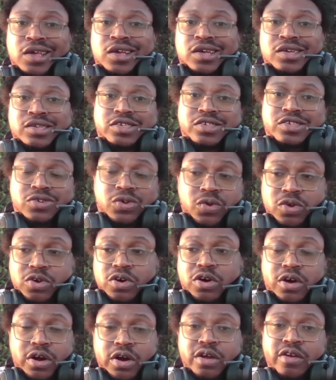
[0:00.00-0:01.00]
Soul
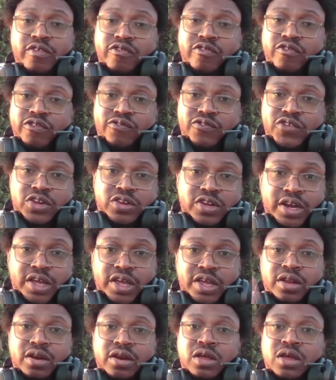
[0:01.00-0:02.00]
Car, for filling
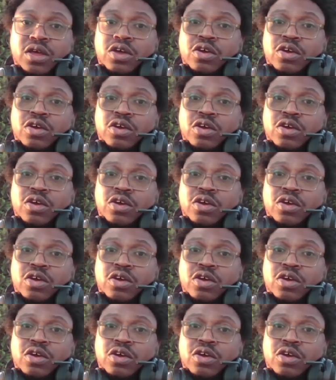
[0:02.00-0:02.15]
in.